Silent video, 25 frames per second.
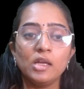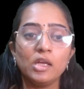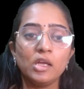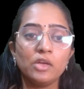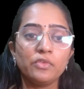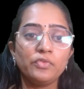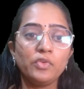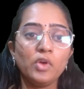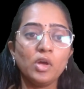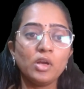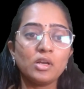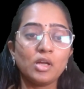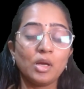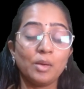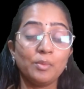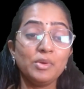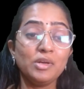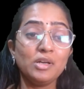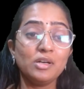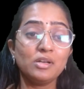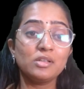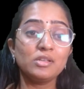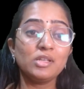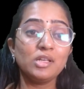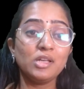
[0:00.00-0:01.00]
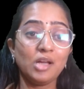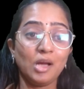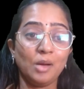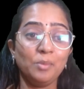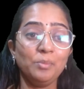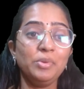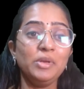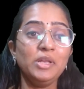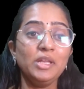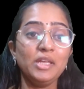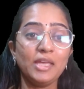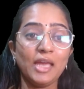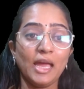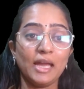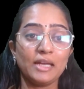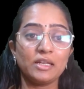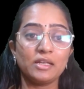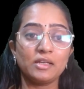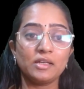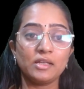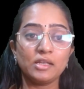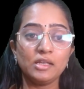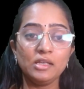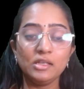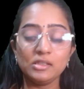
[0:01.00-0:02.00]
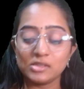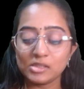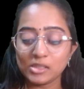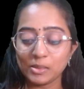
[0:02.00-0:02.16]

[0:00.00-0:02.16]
if you are coming under the company category,